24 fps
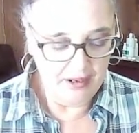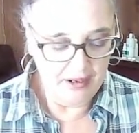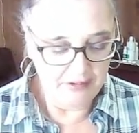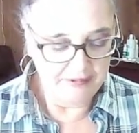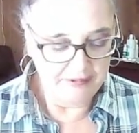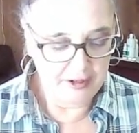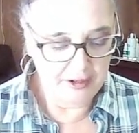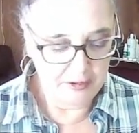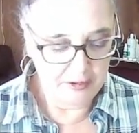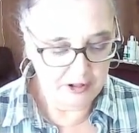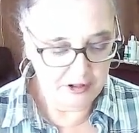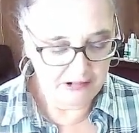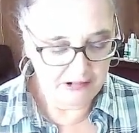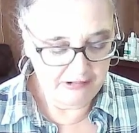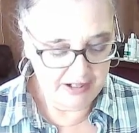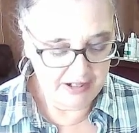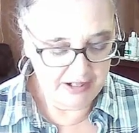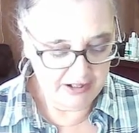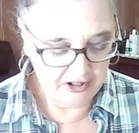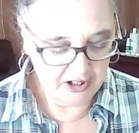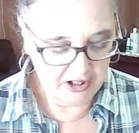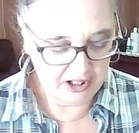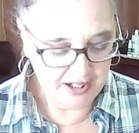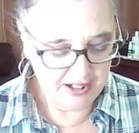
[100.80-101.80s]
Future
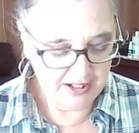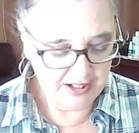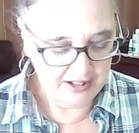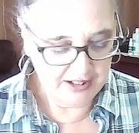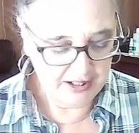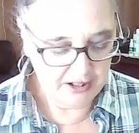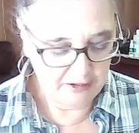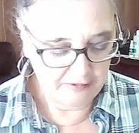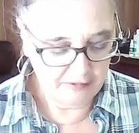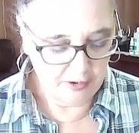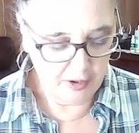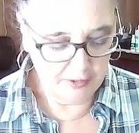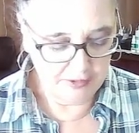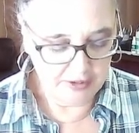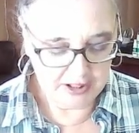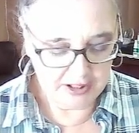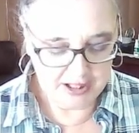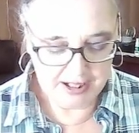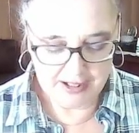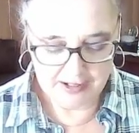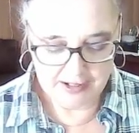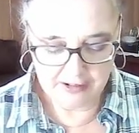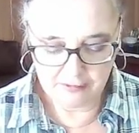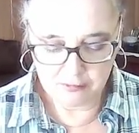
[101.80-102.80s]
energies, you've got the
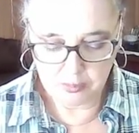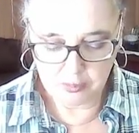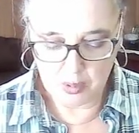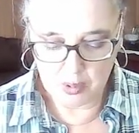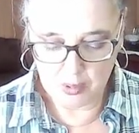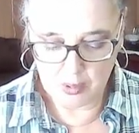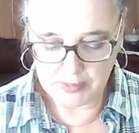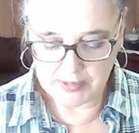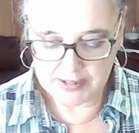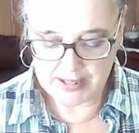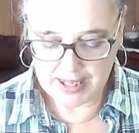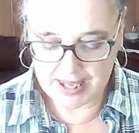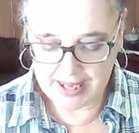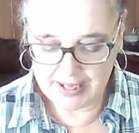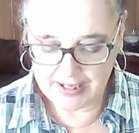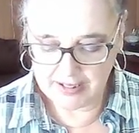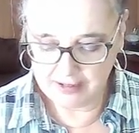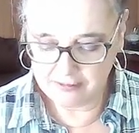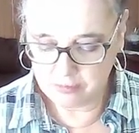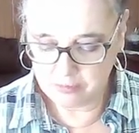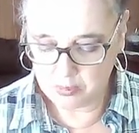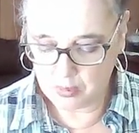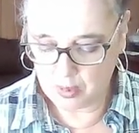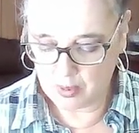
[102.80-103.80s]
Ten of Wands, Eight
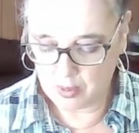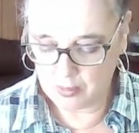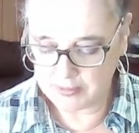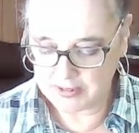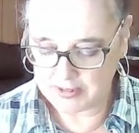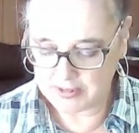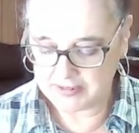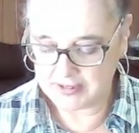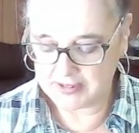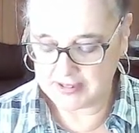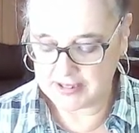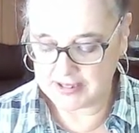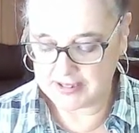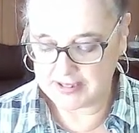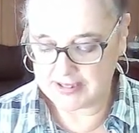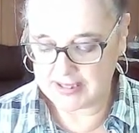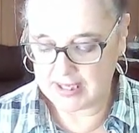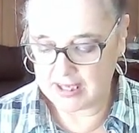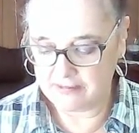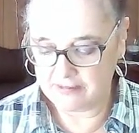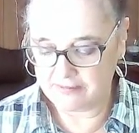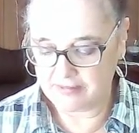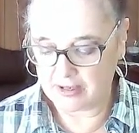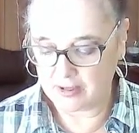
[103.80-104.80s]
of Wands, the
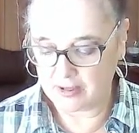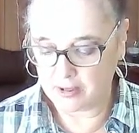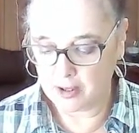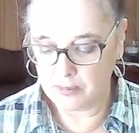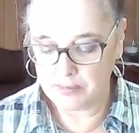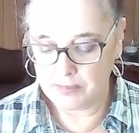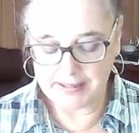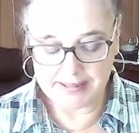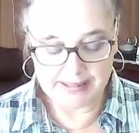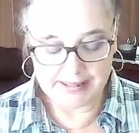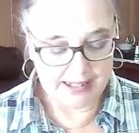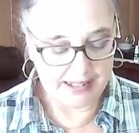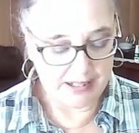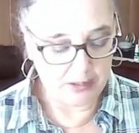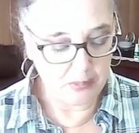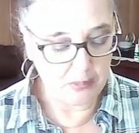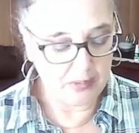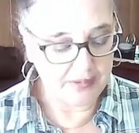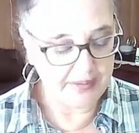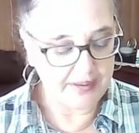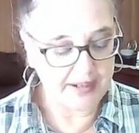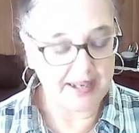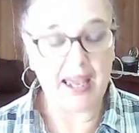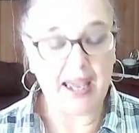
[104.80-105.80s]
Deceiver. Could be dealing
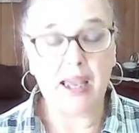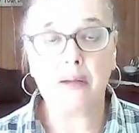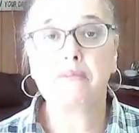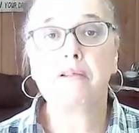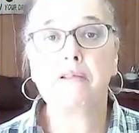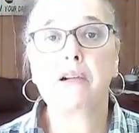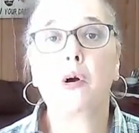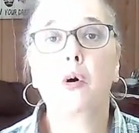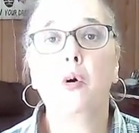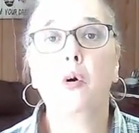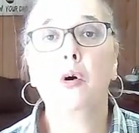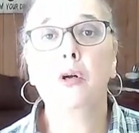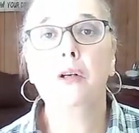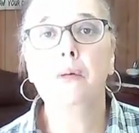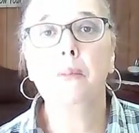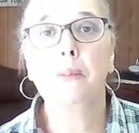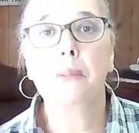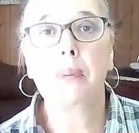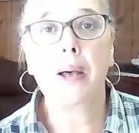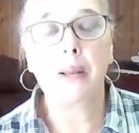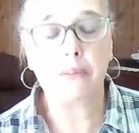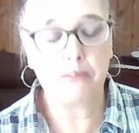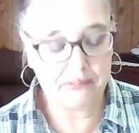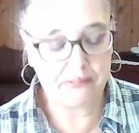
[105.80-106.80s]
with a Capricorn,
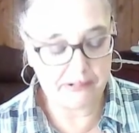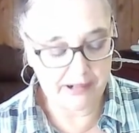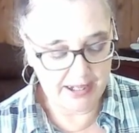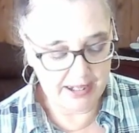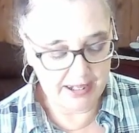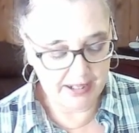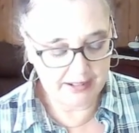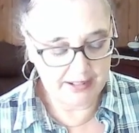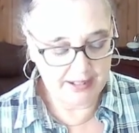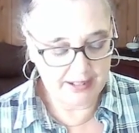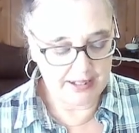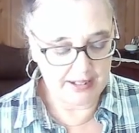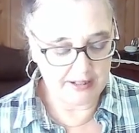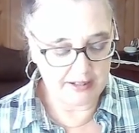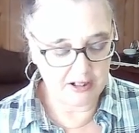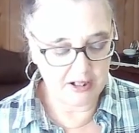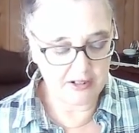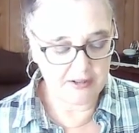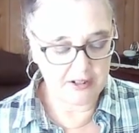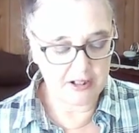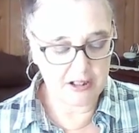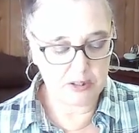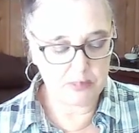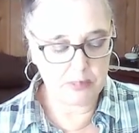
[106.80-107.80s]
but bringing an end to
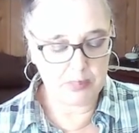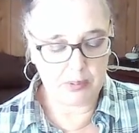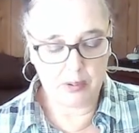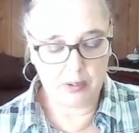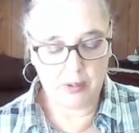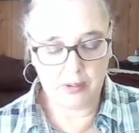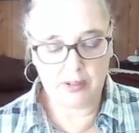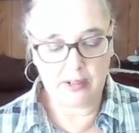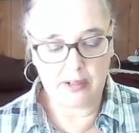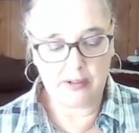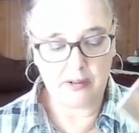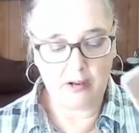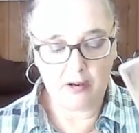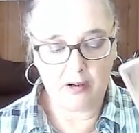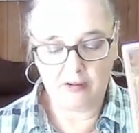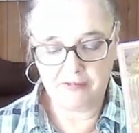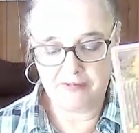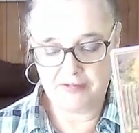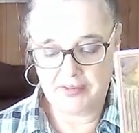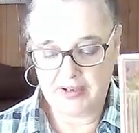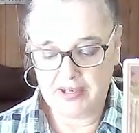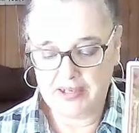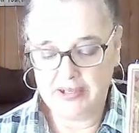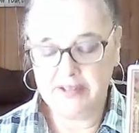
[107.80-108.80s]
this burden
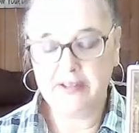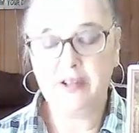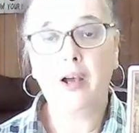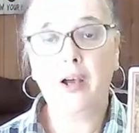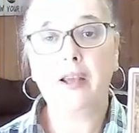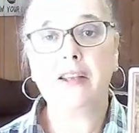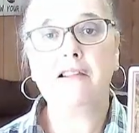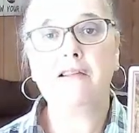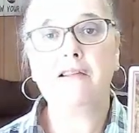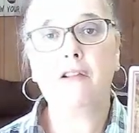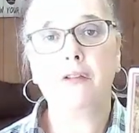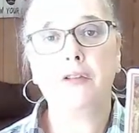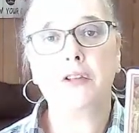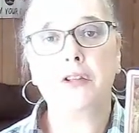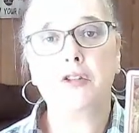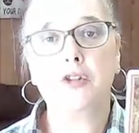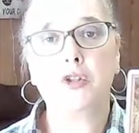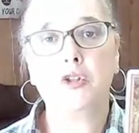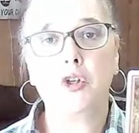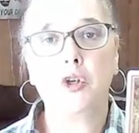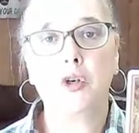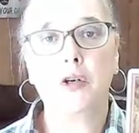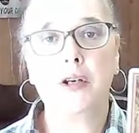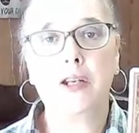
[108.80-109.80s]
of feeling like you're on this
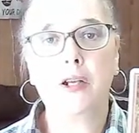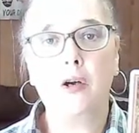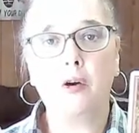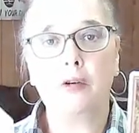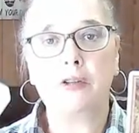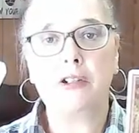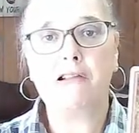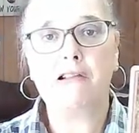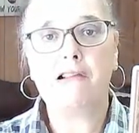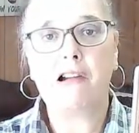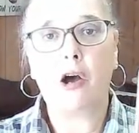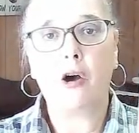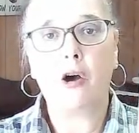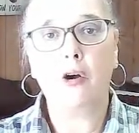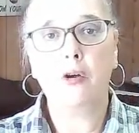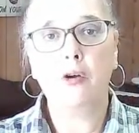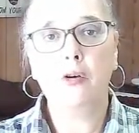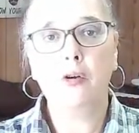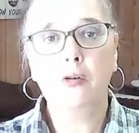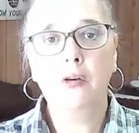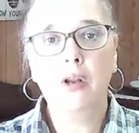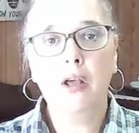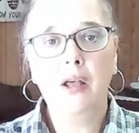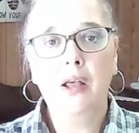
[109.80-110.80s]
journey on your own,